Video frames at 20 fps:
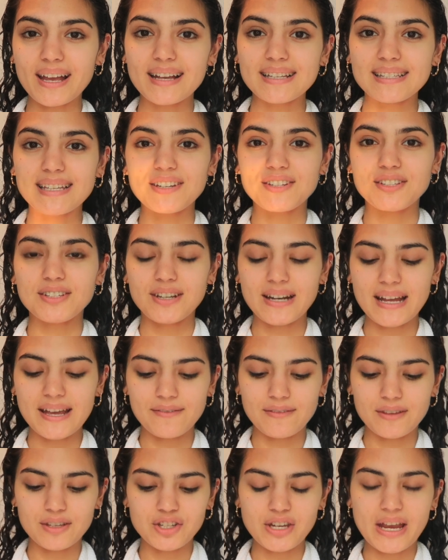guys, I just got
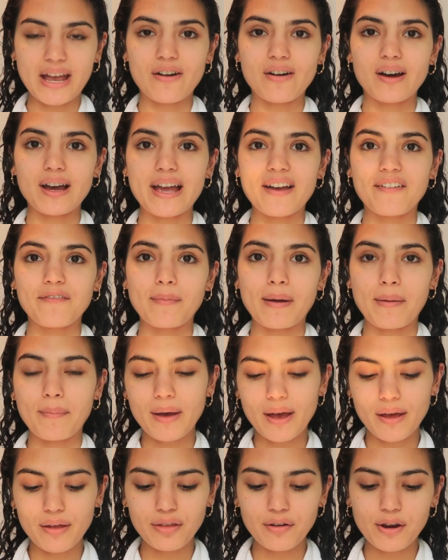out of the shower. I have my
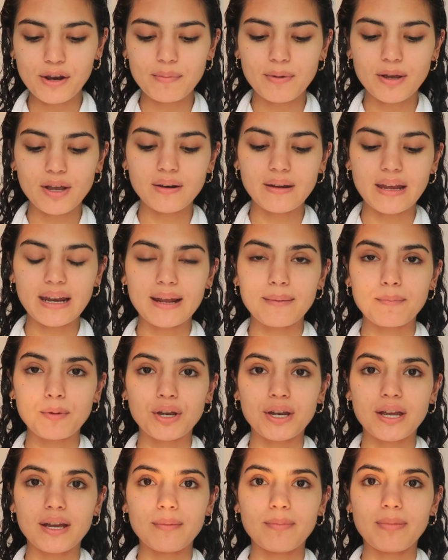bathrobe on and I'm
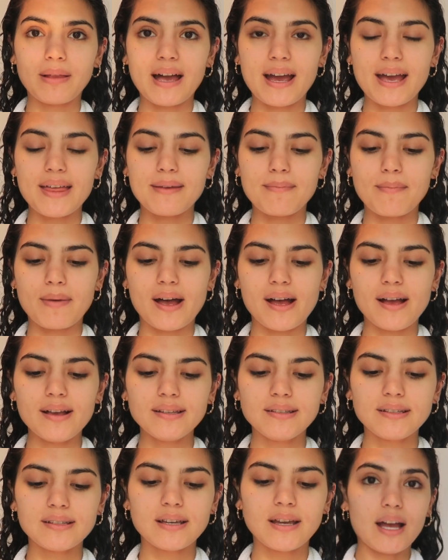gonna apply the
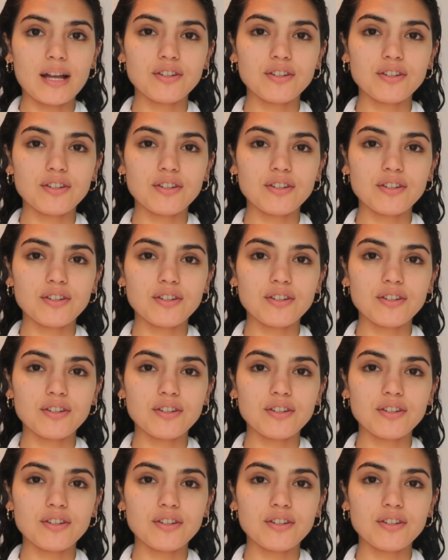mask.